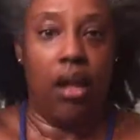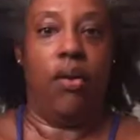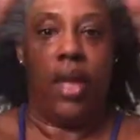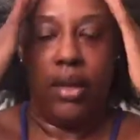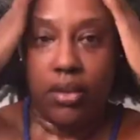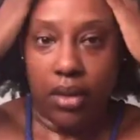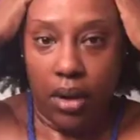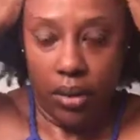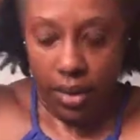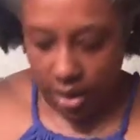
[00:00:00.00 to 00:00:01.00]
Okay,
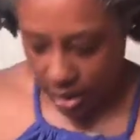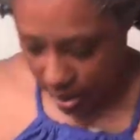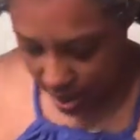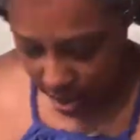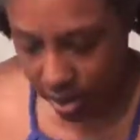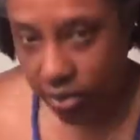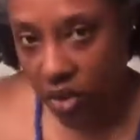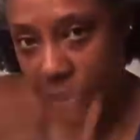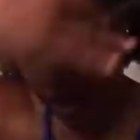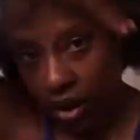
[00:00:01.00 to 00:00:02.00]
so
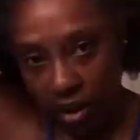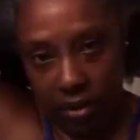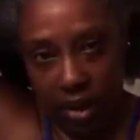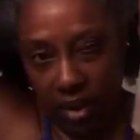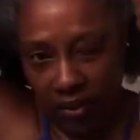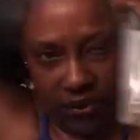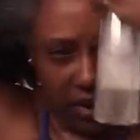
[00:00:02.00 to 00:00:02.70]
let's spray a little bit in the